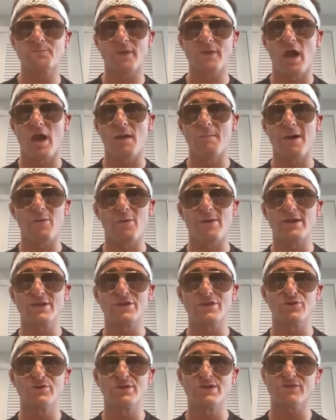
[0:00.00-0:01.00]
Um, I want to
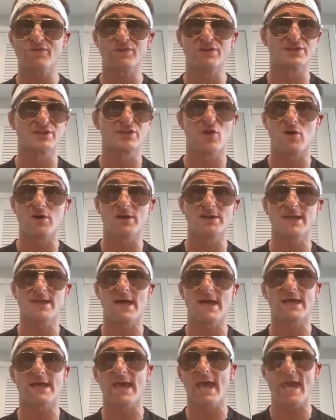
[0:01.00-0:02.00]
do this for as long as
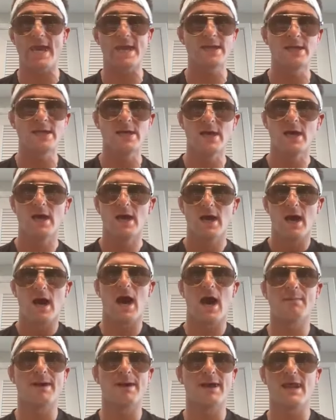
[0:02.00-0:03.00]
I can.
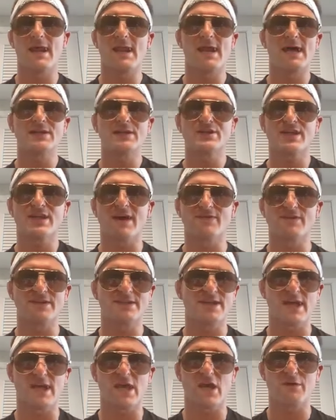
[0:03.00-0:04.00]
Um, and, and I just have to
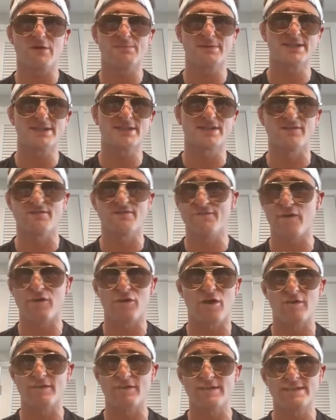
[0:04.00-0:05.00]
take care of business and
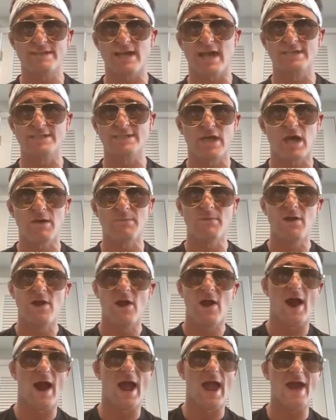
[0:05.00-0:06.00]
fuck all these guys up.
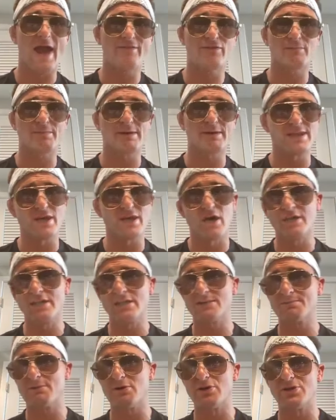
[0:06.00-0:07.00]
I have to be the
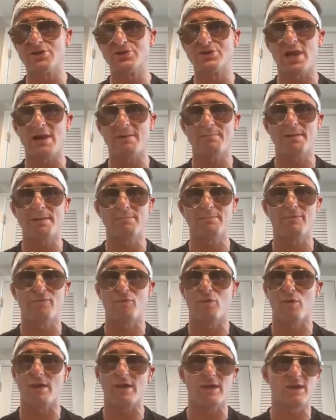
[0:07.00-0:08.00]
undisputed champion
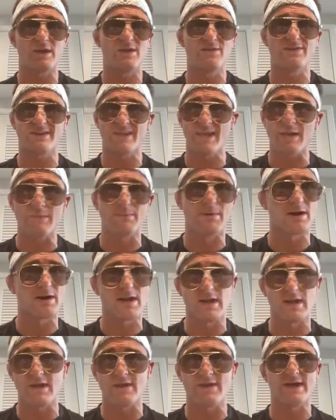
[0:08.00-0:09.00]
before I could even think about
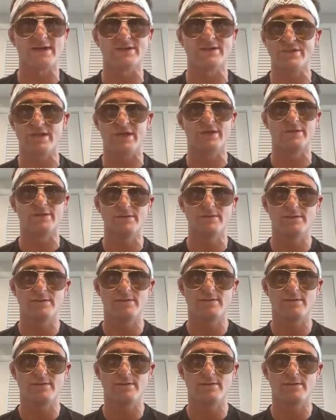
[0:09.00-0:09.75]
any of that shit.